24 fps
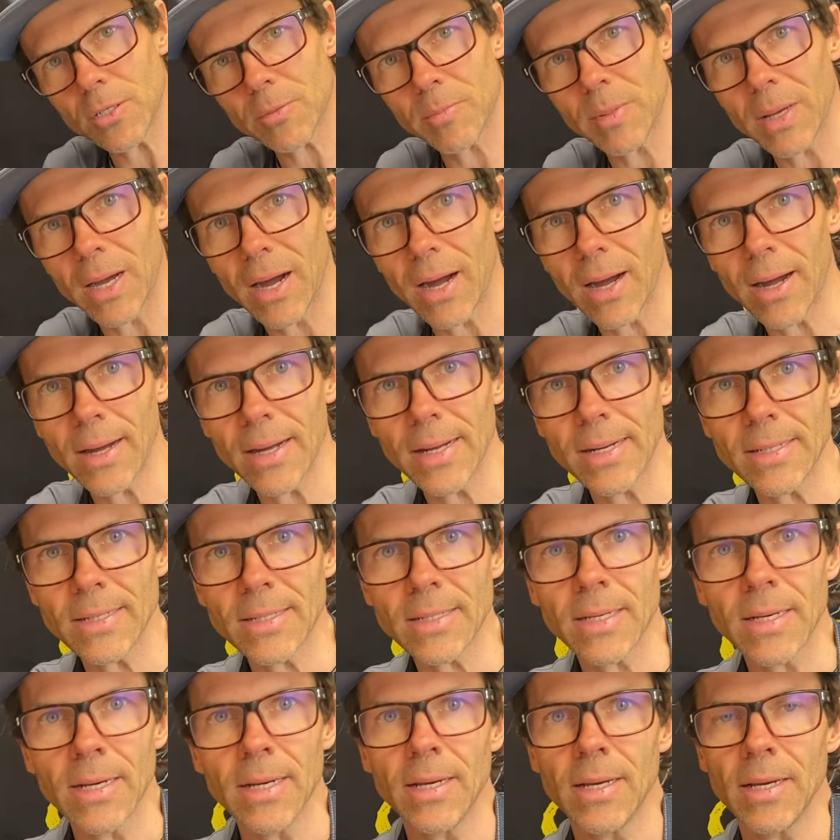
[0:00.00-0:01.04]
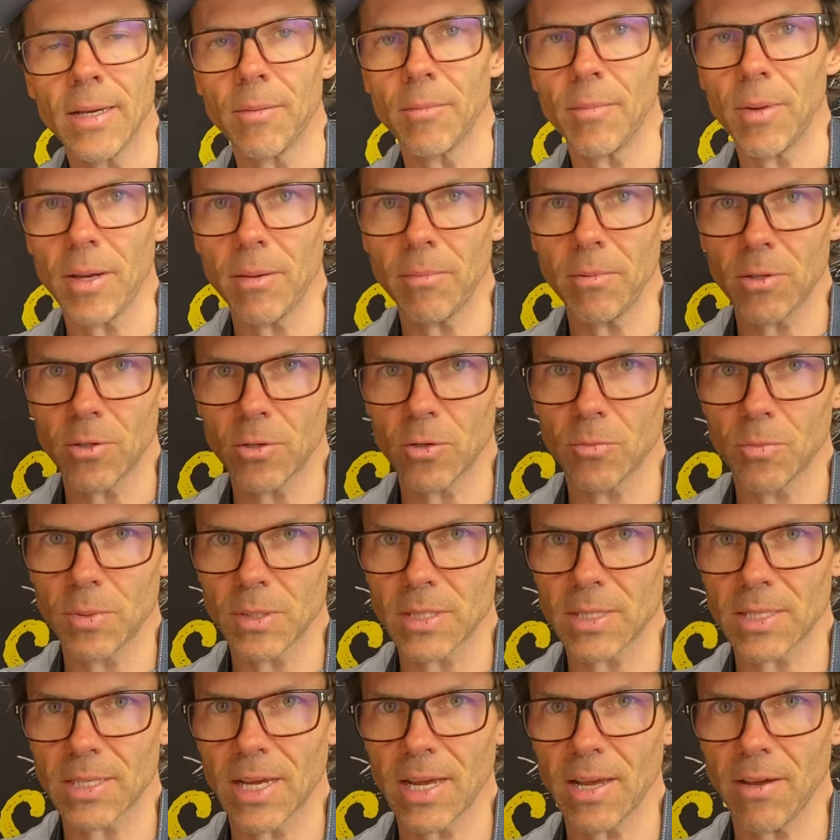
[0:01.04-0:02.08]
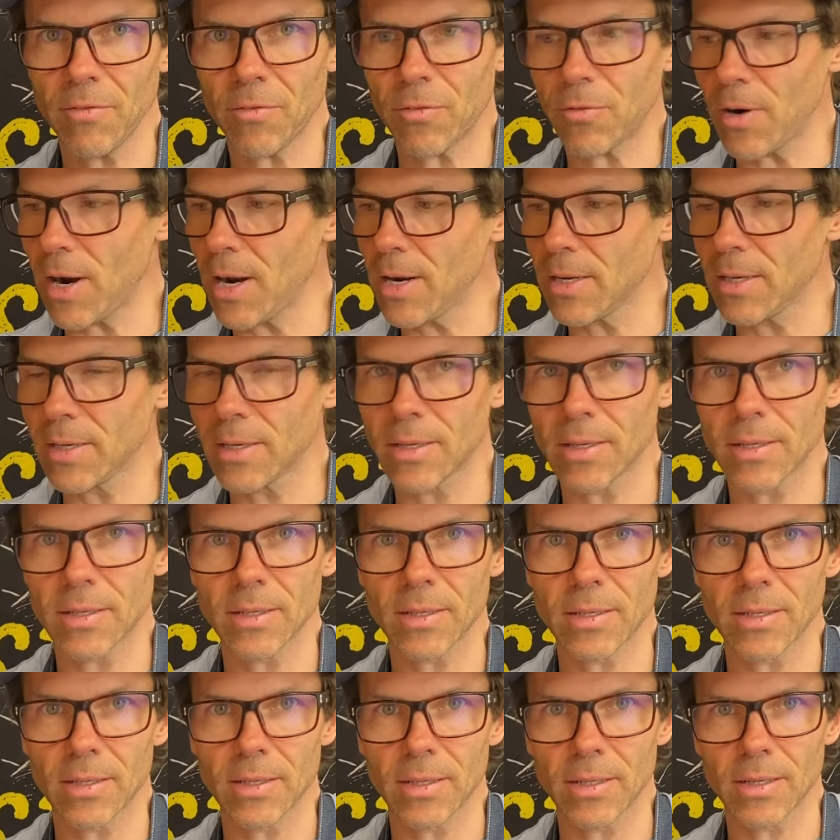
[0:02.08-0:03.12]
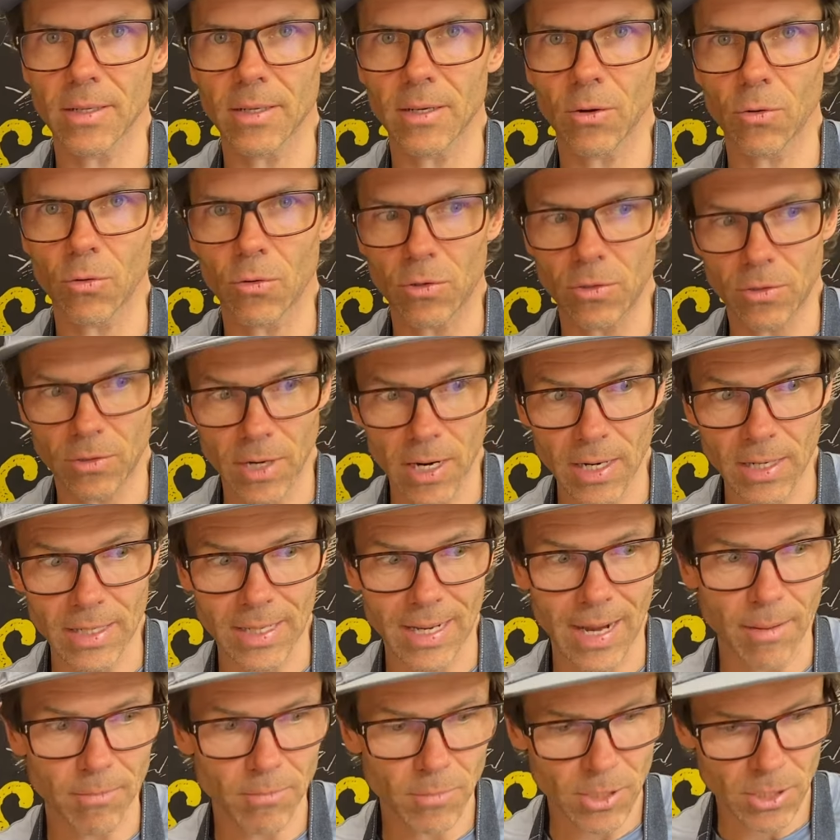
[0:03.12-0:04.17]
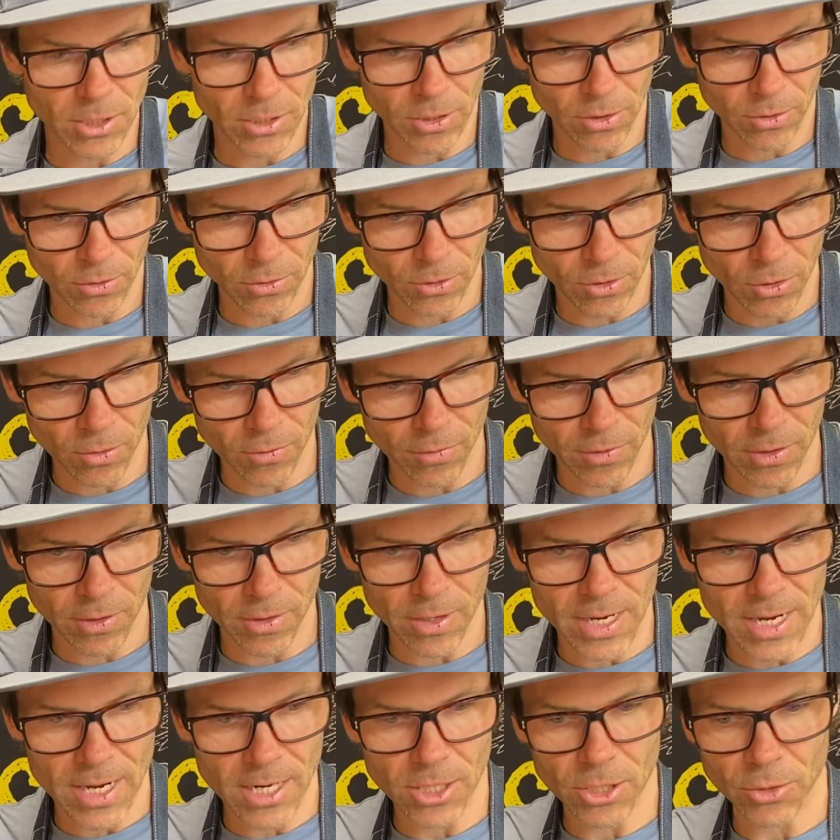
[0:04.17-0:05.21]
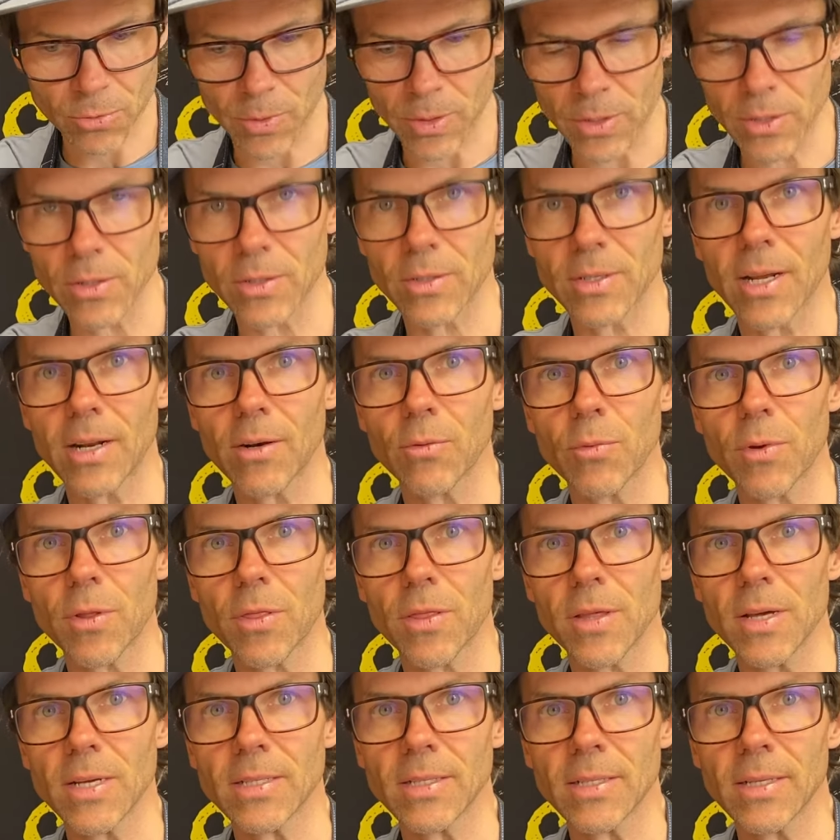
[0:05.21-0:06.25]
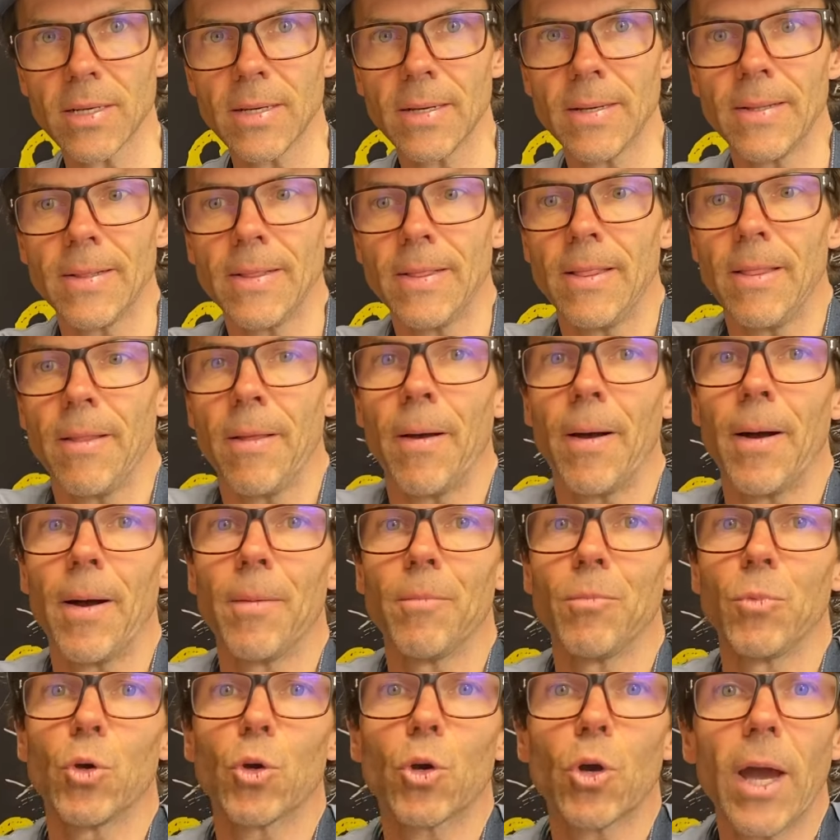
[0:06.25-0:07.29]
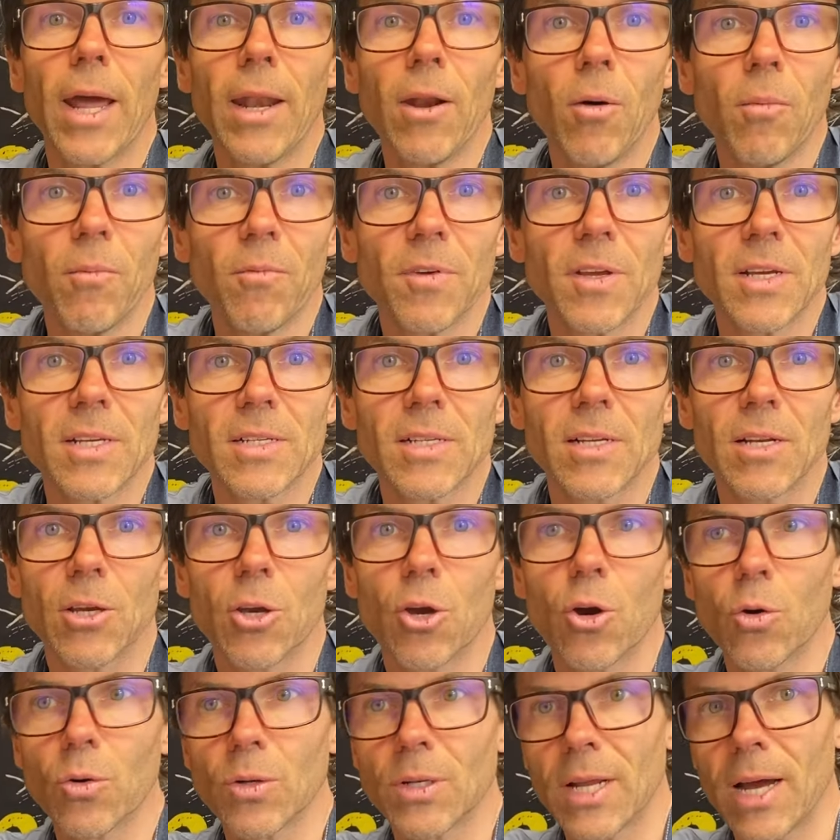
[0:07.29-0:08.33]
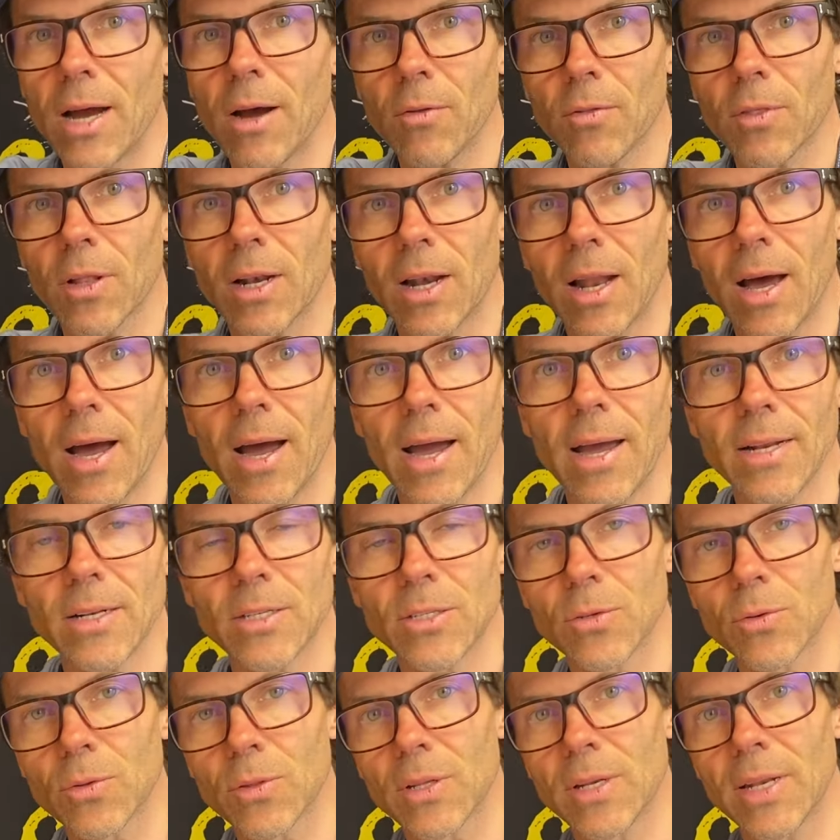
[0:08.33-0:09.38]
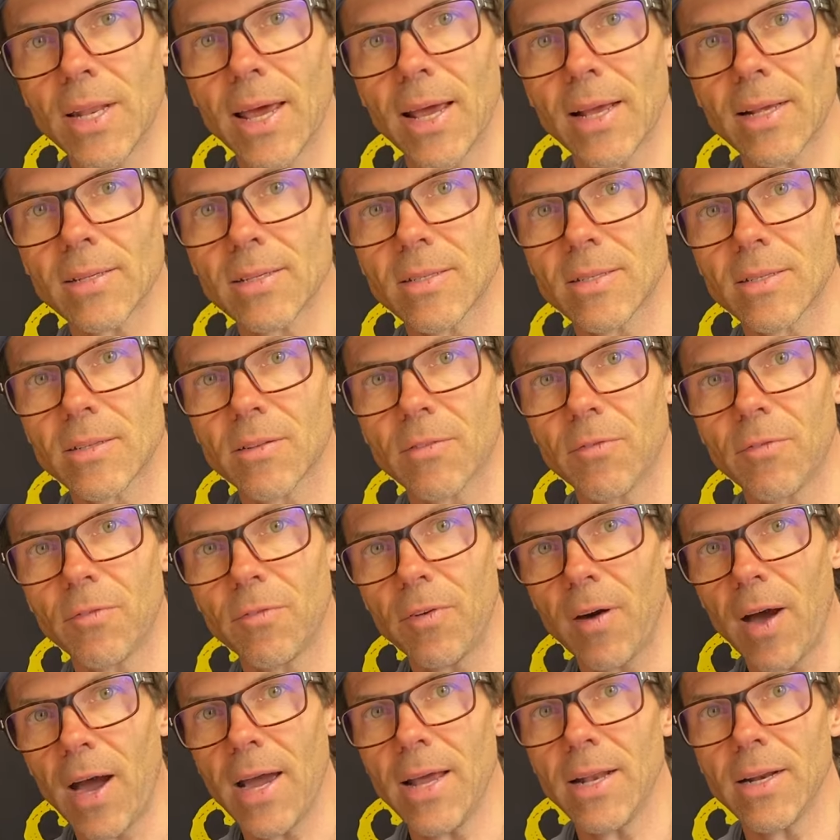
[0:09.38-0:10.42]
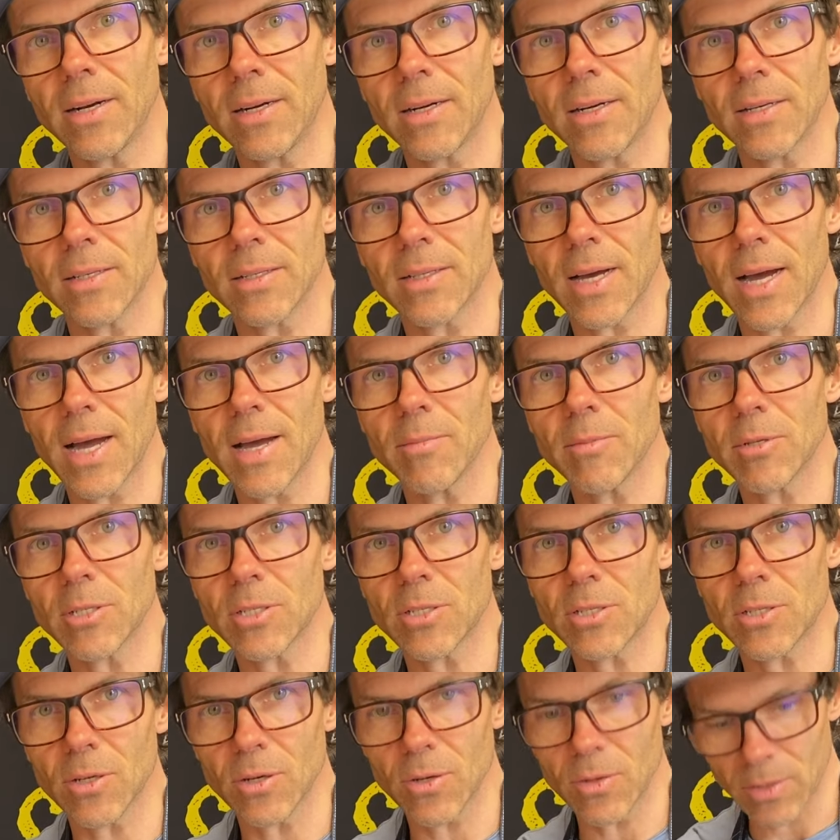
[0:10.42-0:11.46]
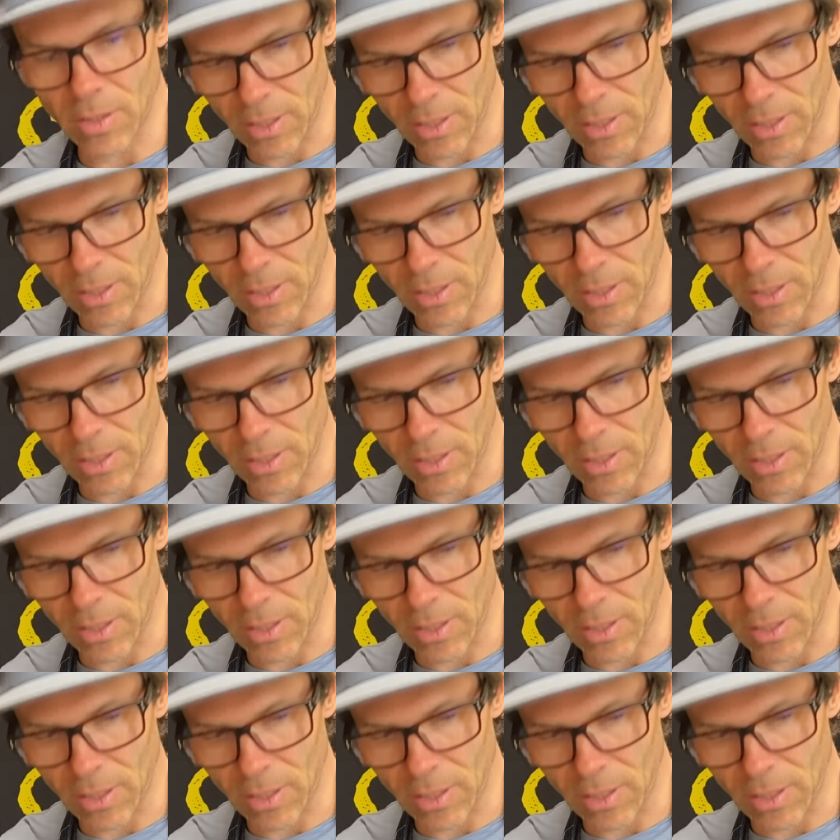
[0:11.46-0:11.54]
behind. Maybe to be safe, run a gum stone over your edge when you're done with this. You can obviously go down the line to the next finer diamond stone